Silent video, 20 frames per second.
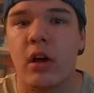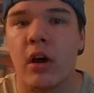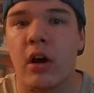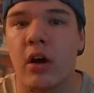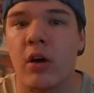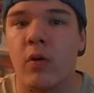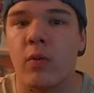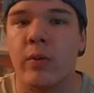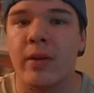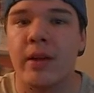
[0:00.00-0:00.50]

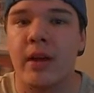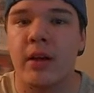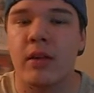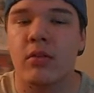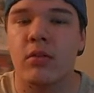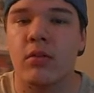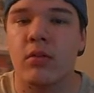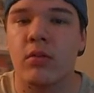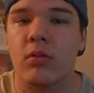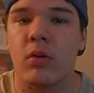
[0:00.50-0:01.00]

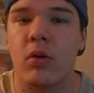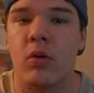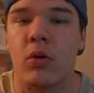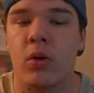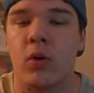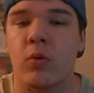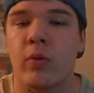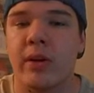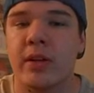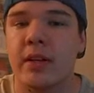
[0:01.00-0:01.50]

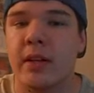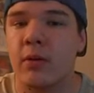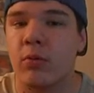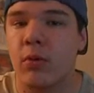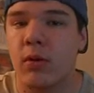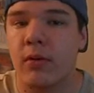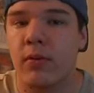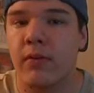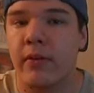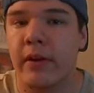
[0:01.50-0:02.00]
Weekday
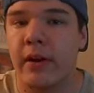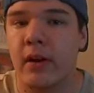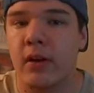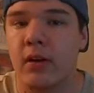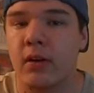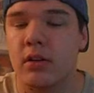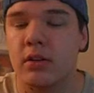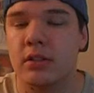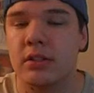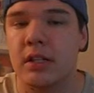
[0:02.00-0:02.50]

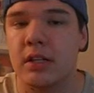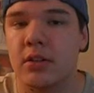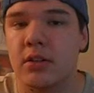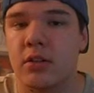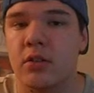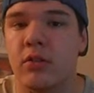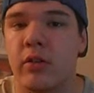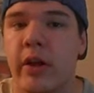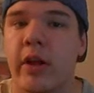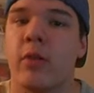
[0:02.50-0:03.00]
Warfare Set
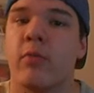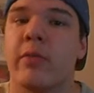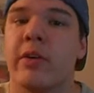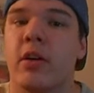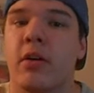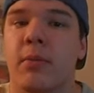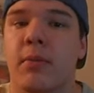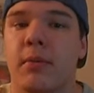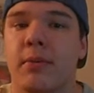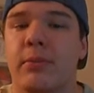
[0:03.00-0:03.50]
2, and
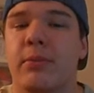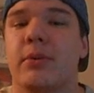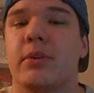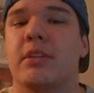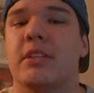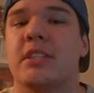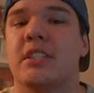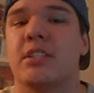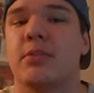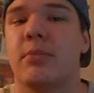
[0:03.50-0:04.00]
we are
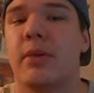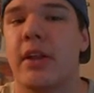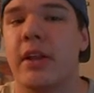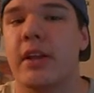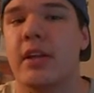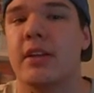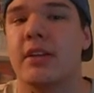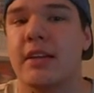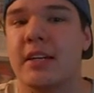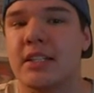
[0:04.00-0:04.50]

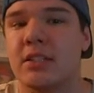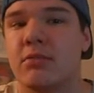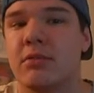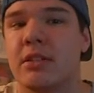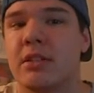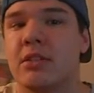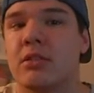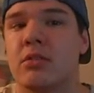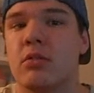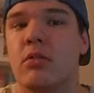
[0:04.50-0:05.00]
participating in next
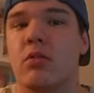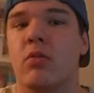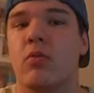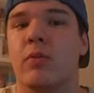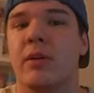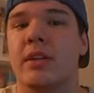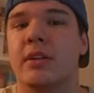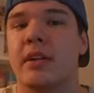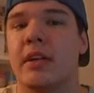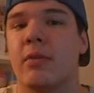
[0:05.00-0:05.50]
week's
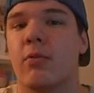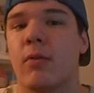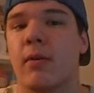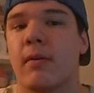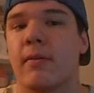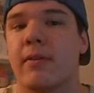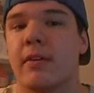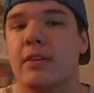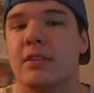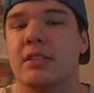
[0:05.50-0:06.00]
Weekday
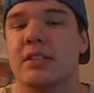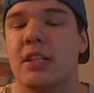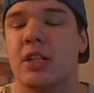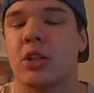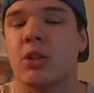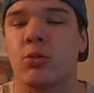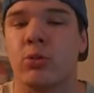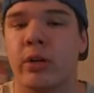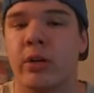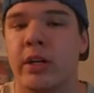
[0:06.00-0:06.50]
Warfare Set
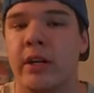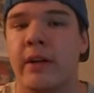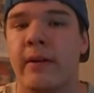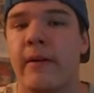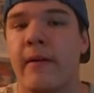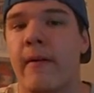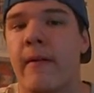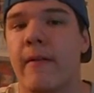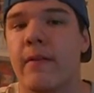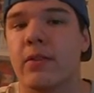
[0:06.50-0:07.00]
3,
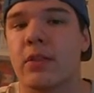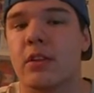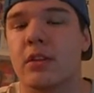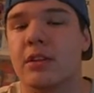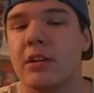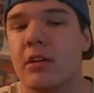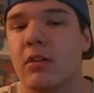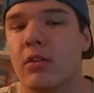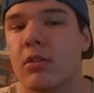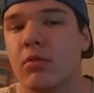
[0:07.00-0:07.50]
the
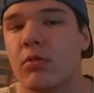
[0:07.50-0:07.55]
Tier